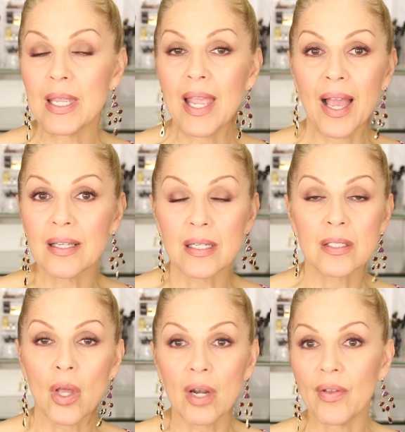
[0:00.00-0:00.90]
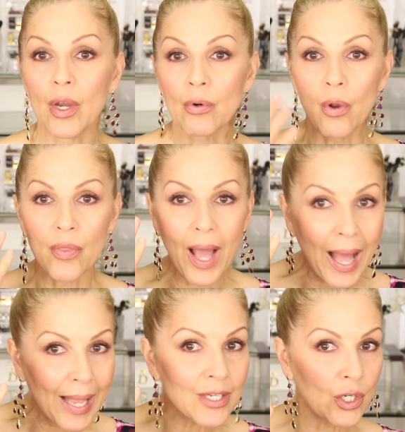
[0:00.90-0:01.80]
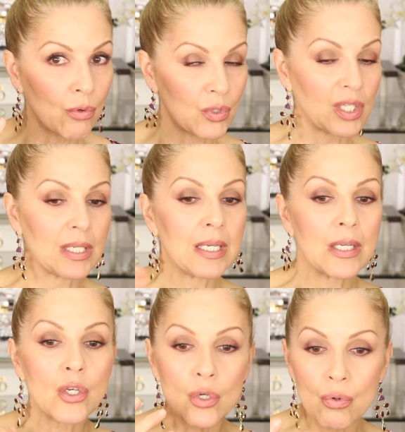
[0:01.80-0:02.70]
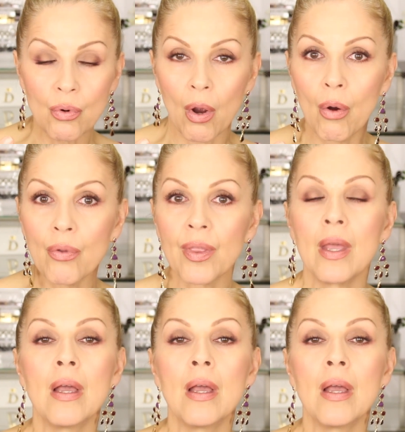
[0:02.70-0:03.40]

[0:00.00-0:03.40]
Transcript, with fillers: He has a ton of hair growth. I don't see new growth,